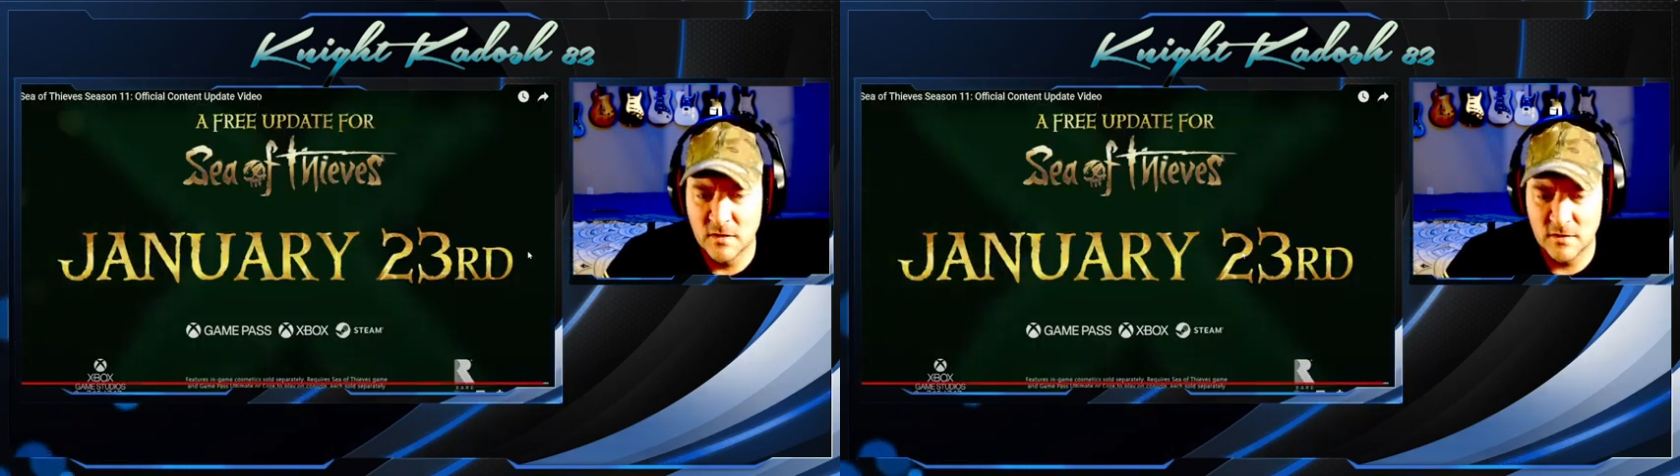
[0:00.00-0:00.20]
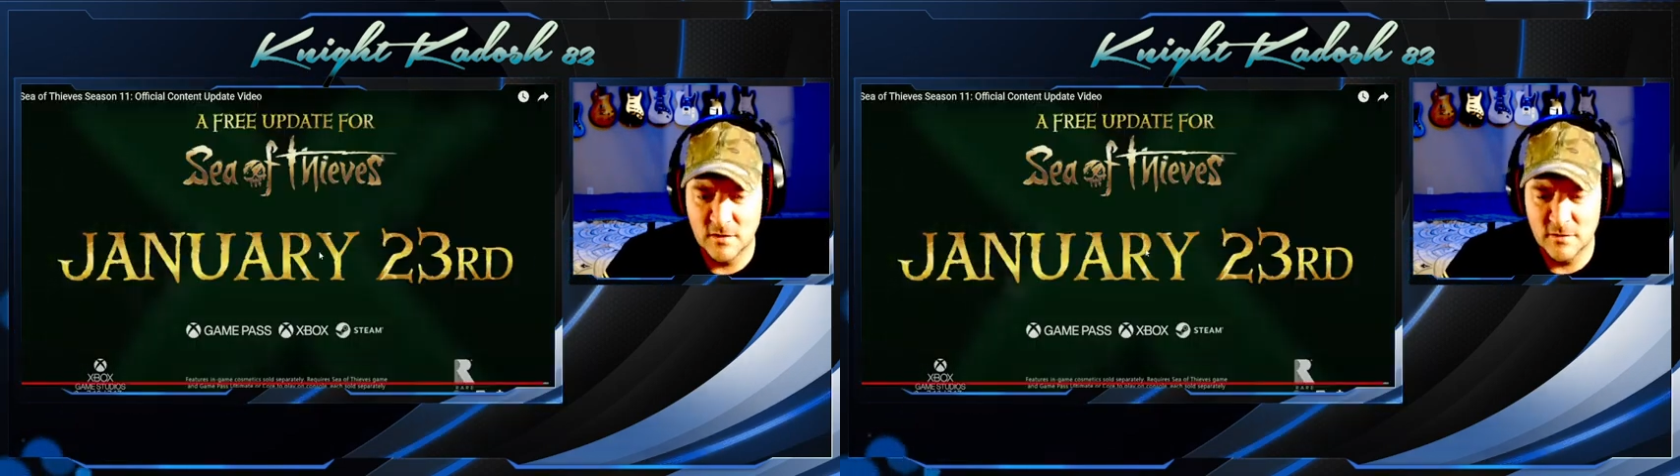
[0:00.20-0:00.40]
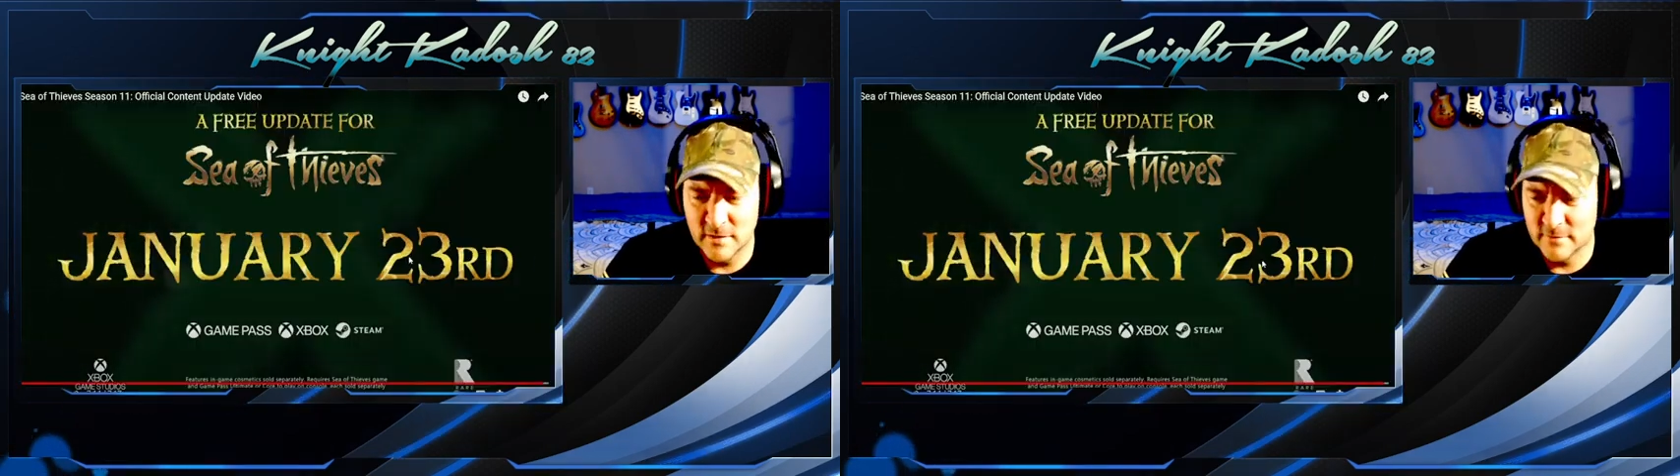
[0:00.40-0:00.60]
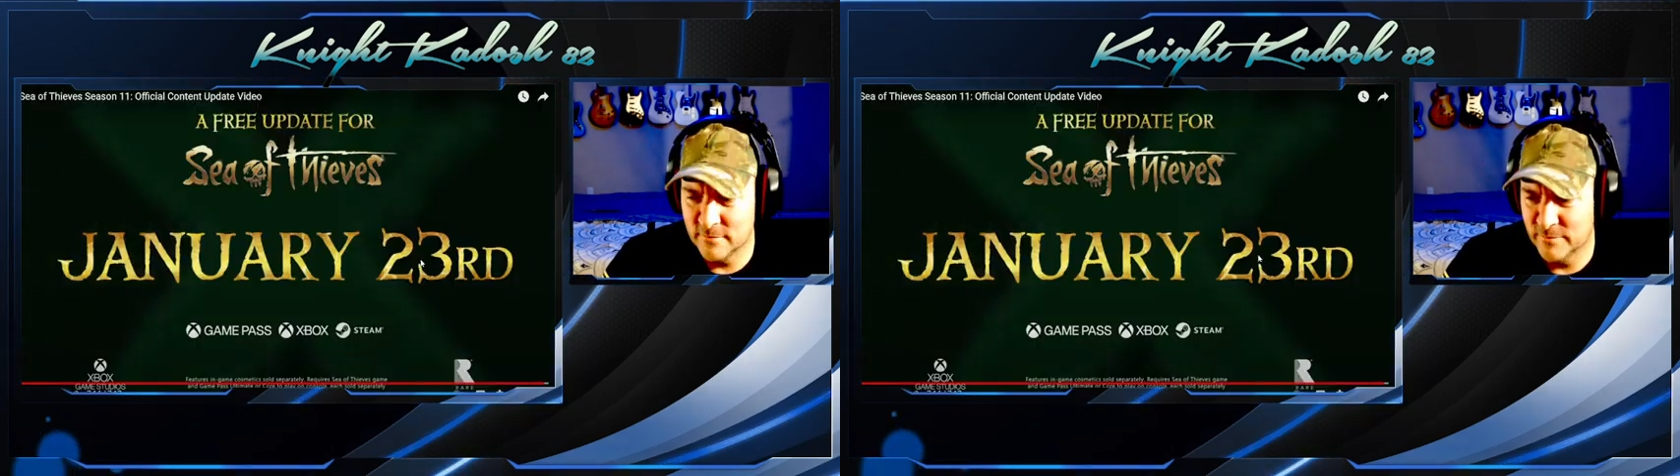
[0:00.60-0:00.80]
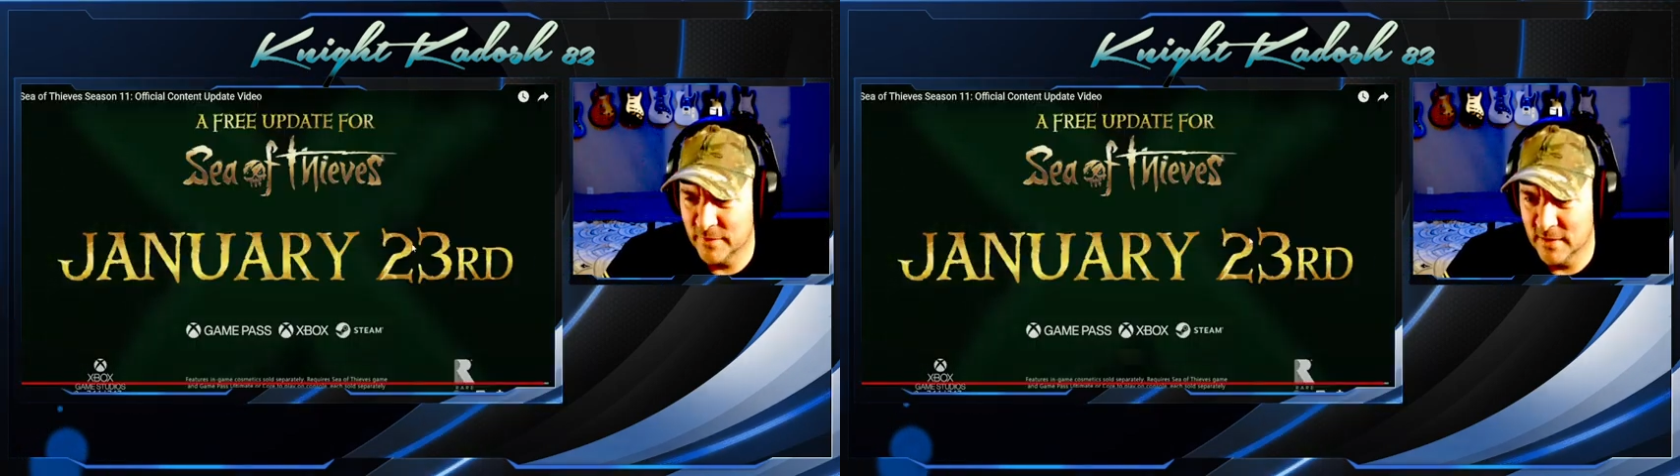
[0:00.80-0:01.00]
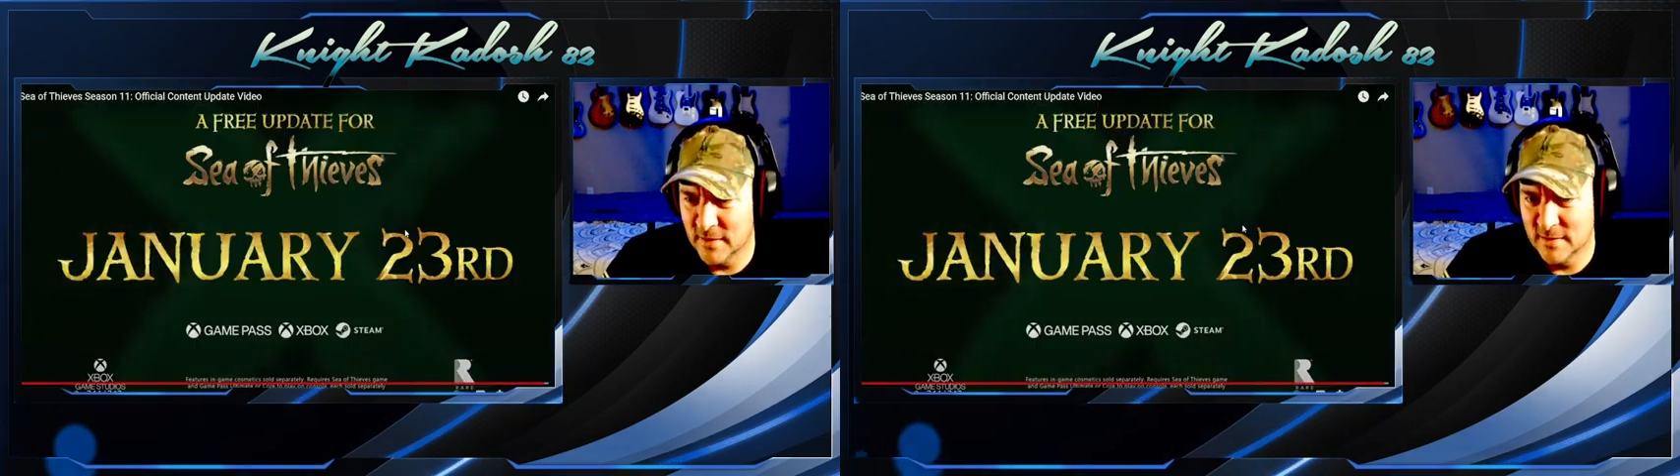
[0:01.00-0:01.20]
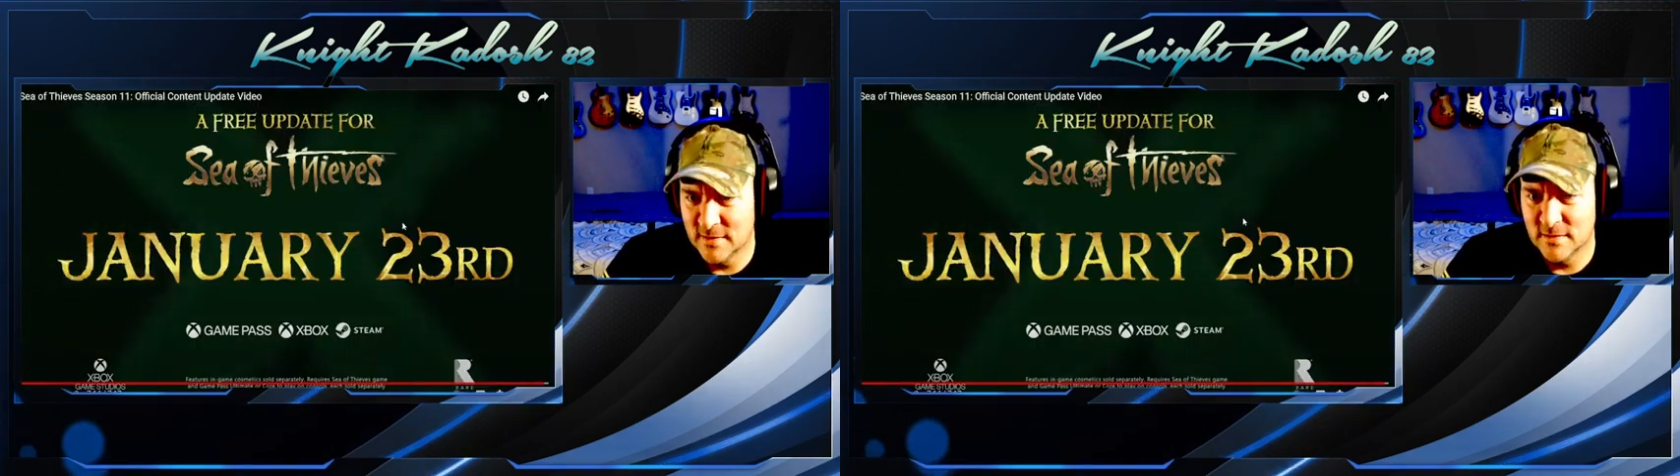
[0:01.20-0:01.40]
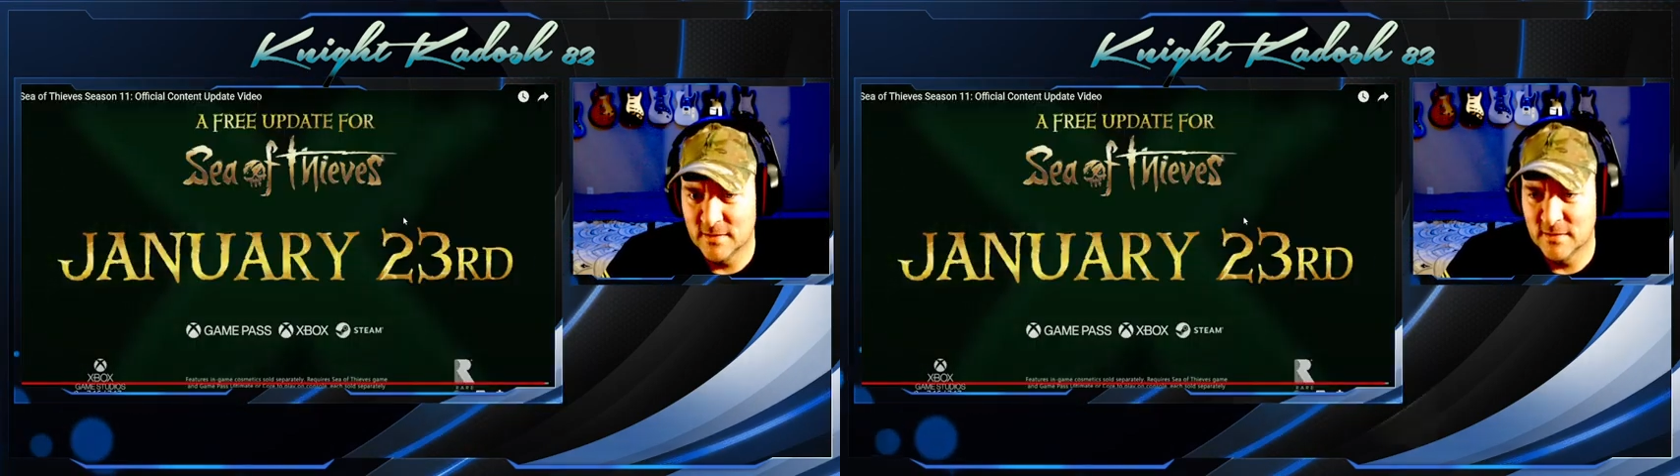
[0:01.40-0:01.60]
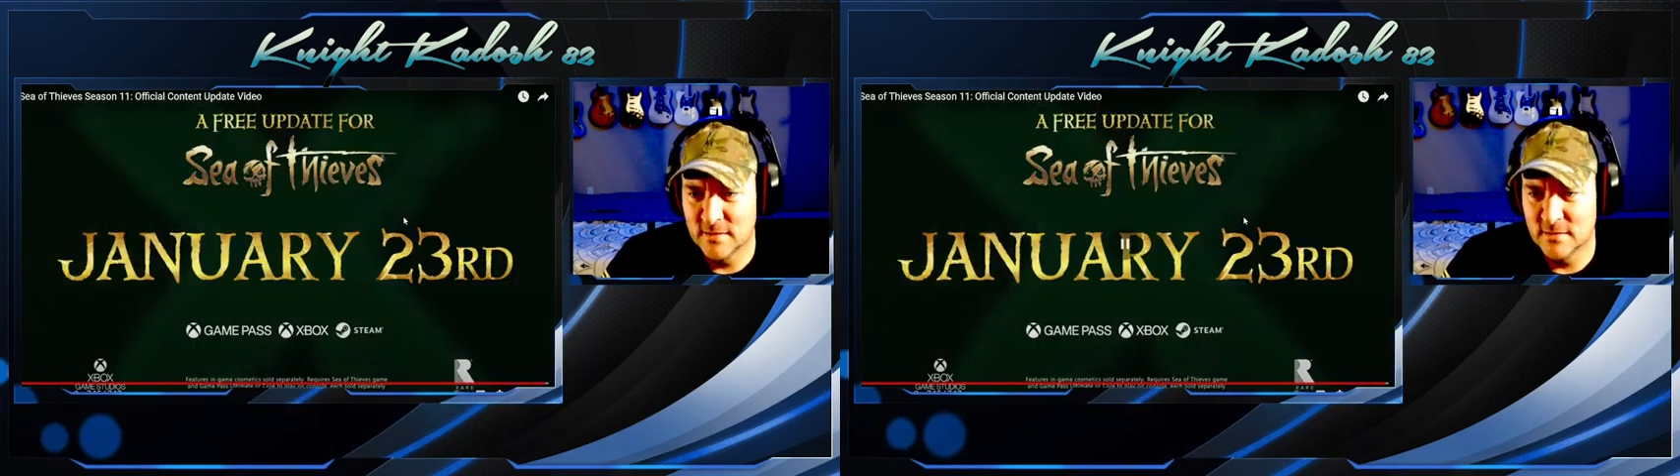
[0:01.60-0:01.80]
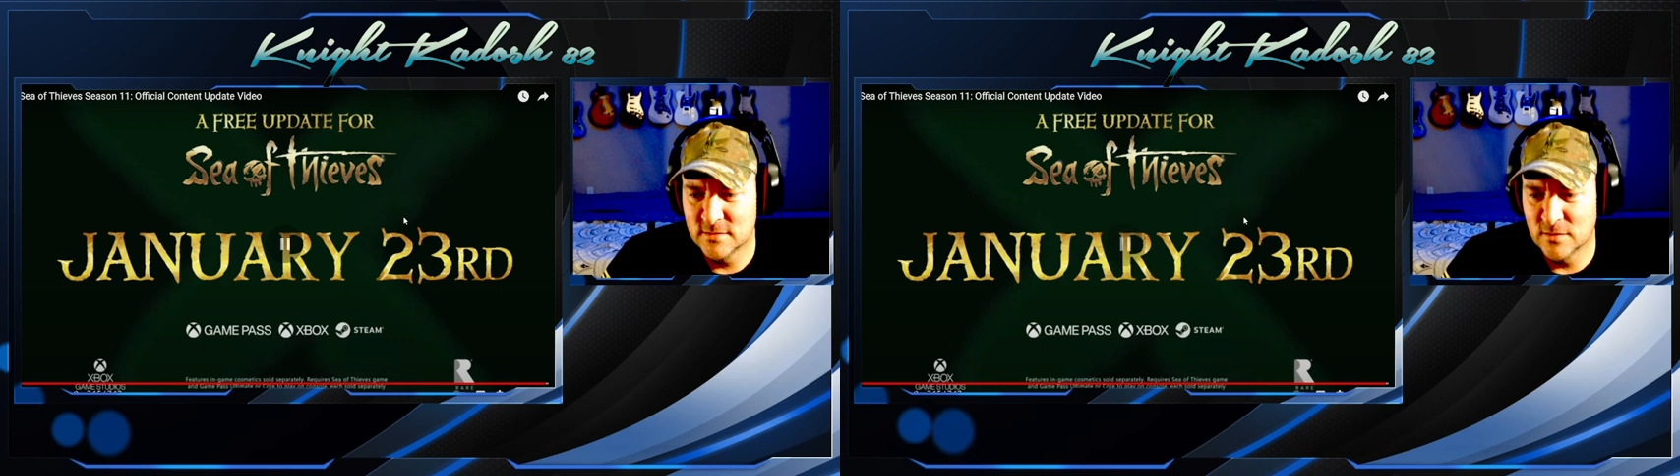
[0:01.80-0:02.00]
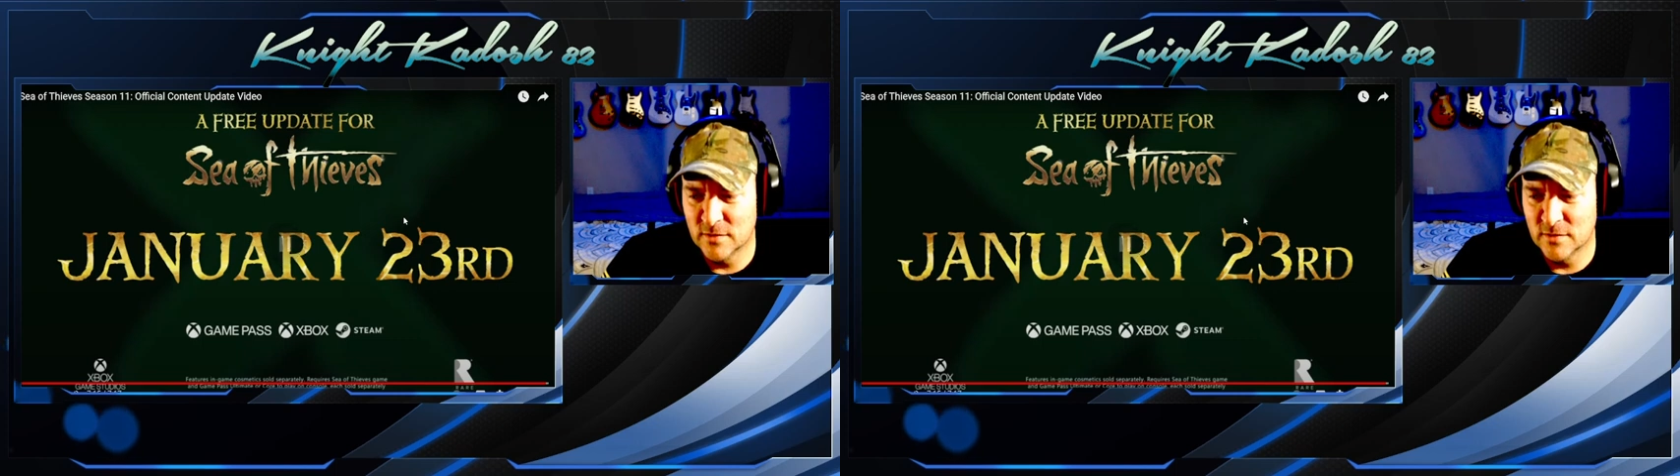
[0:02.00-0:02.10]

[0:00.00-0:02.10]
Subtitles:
All right. So